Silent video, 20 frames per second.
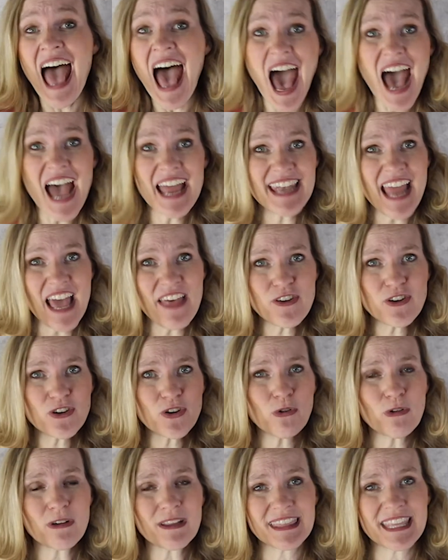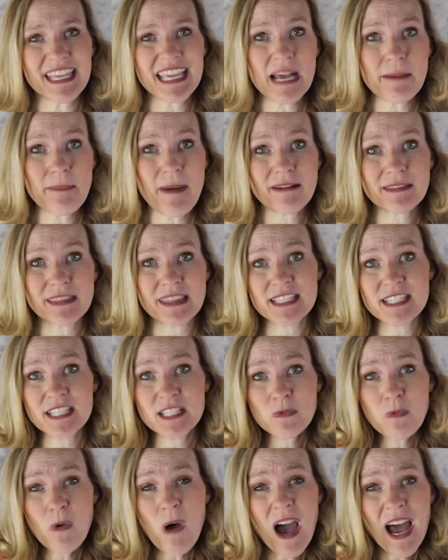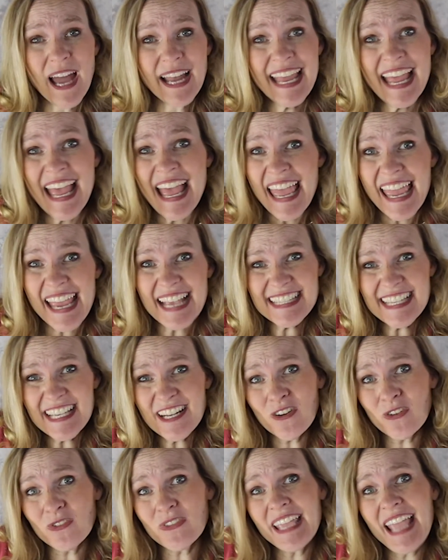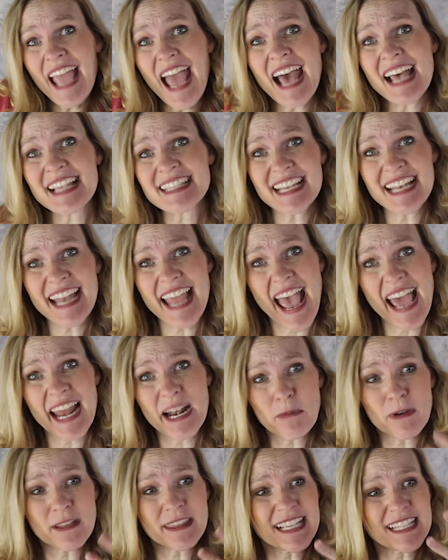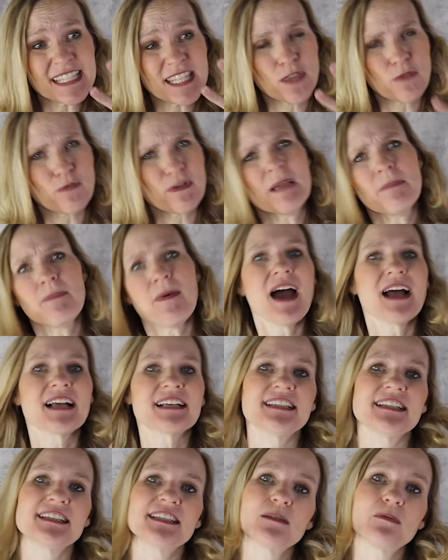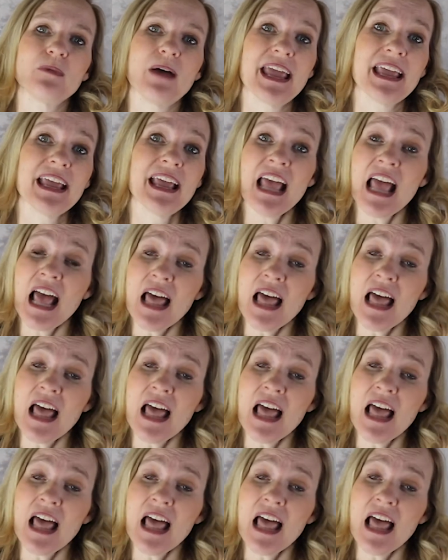Another cool thing about the swan is it only has an animal that's 3 boxes away.